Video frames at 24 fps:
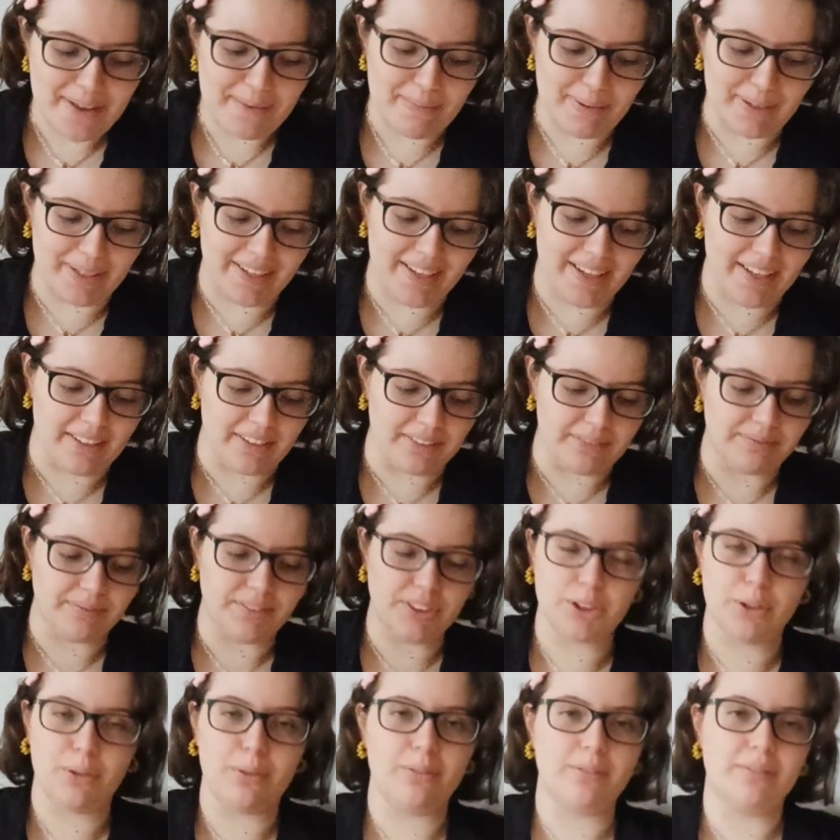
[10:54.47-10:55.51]
But yeah,
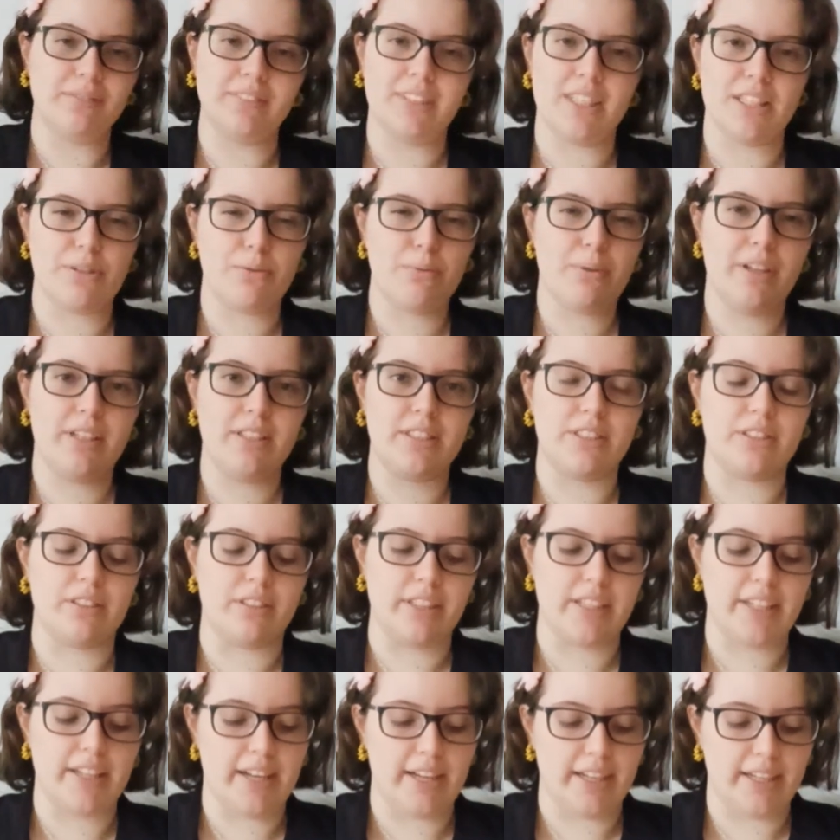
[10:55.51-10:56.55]
so that's why I
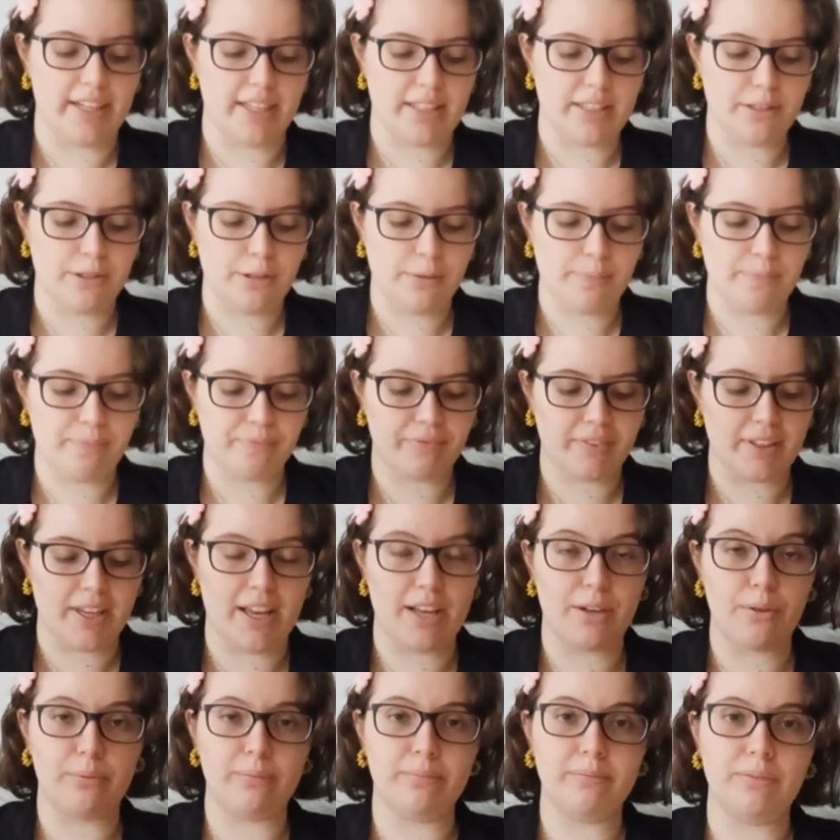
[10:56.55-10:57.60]
started, I guess.
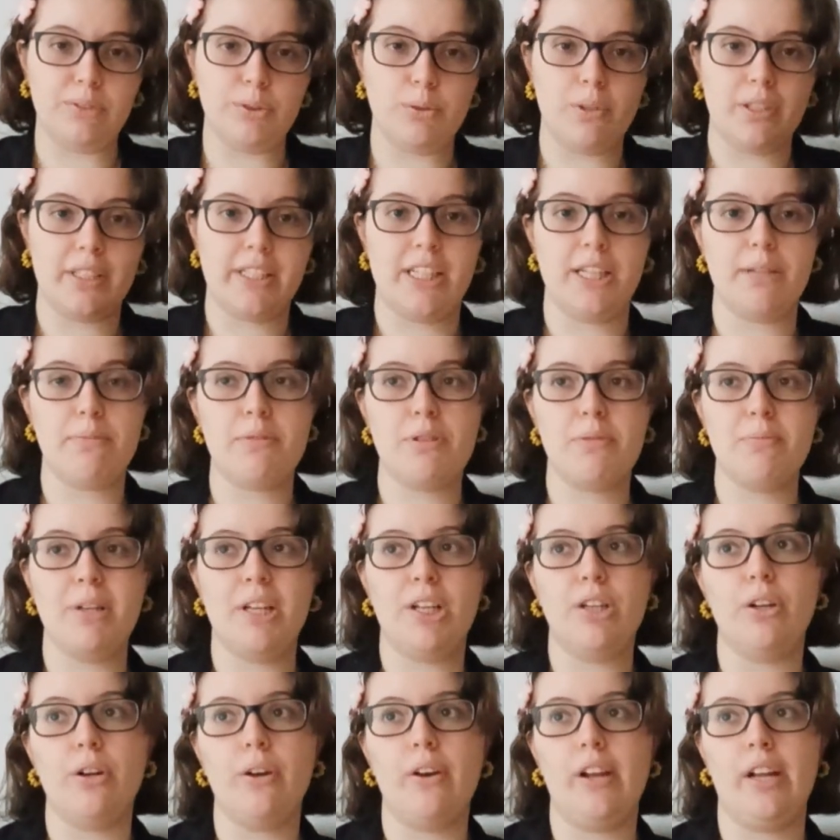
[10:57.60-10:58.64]
And what keeps
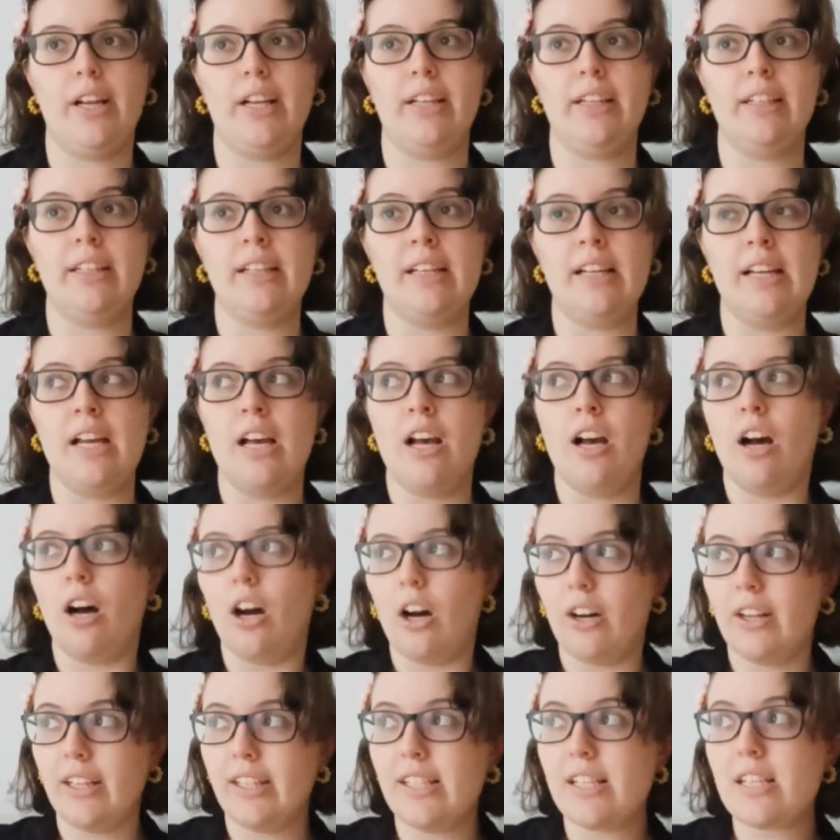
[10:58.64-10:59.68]
me going,
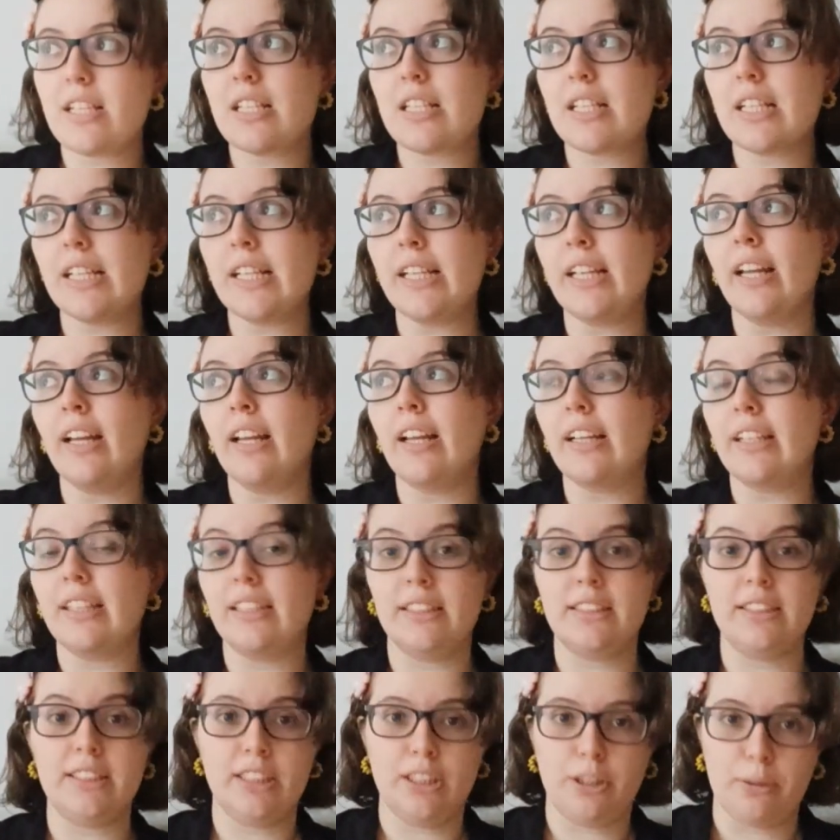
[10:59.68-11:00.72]
honestly,
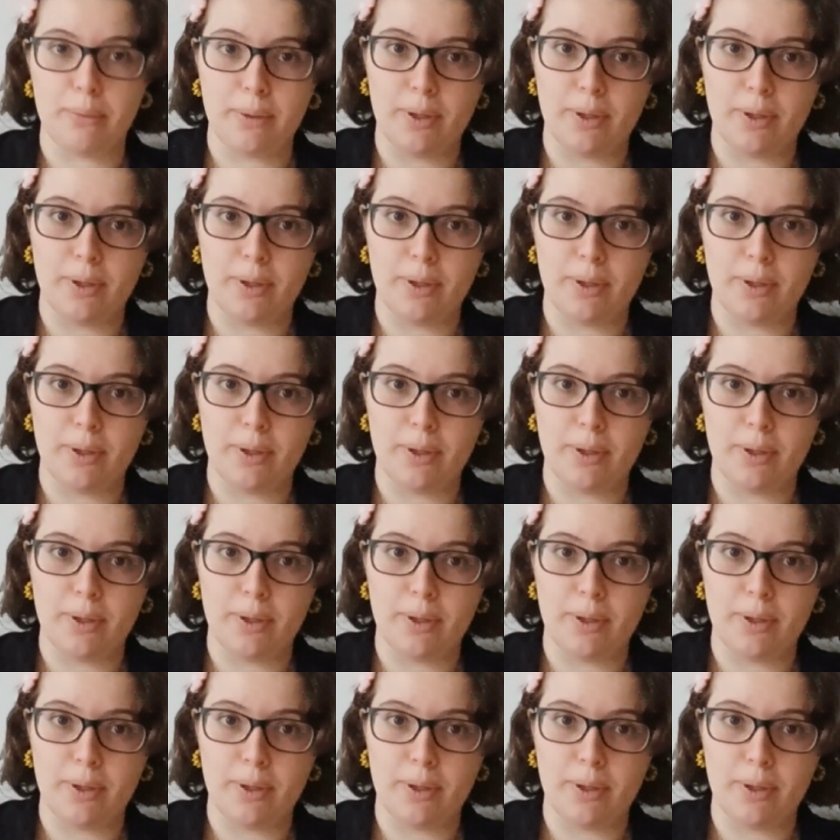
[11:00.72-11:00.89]
is the